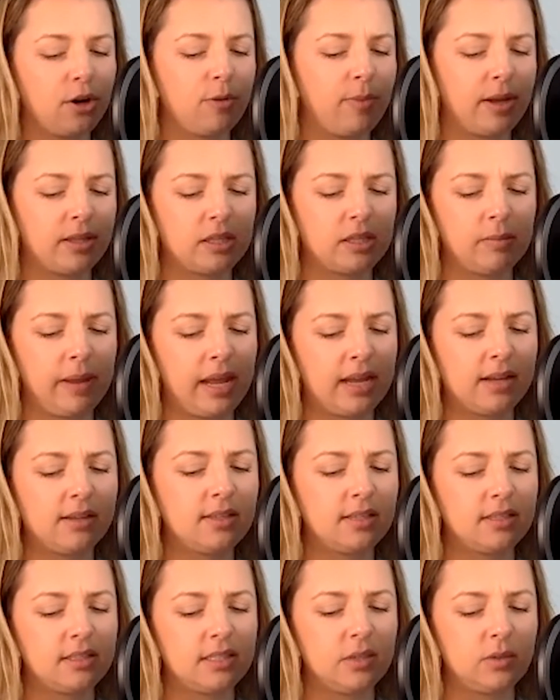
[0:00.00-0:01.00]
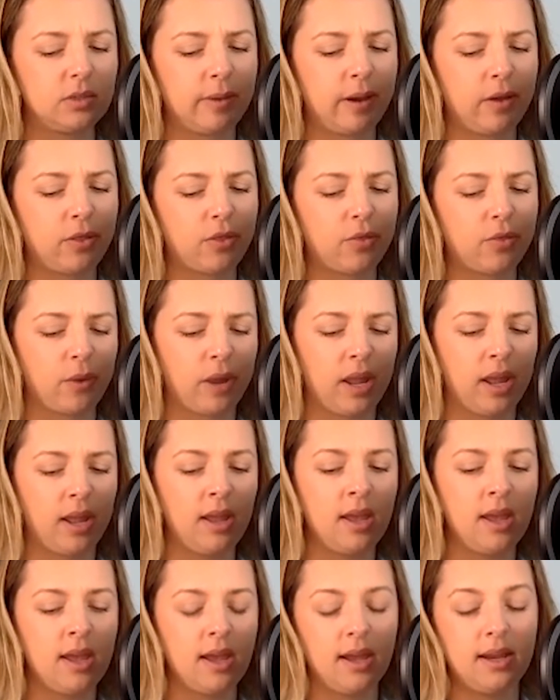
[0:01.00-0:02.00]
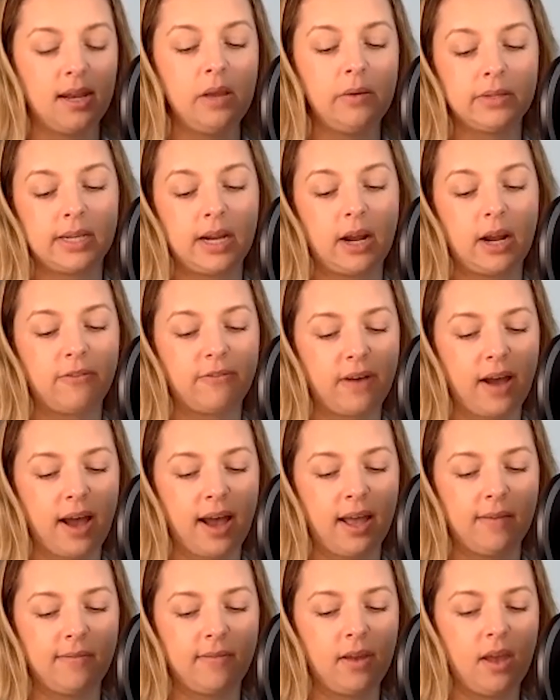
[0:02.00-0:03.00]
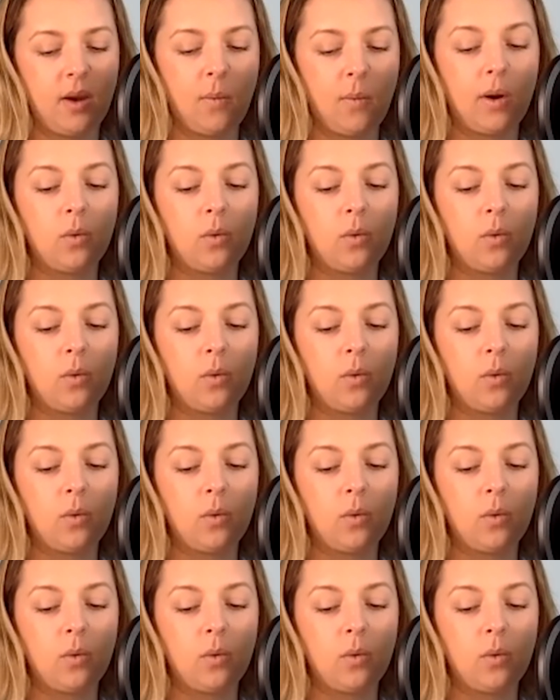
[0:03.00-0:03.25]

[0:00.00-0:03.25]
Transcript: heard about the man since he was about three, and he was now five.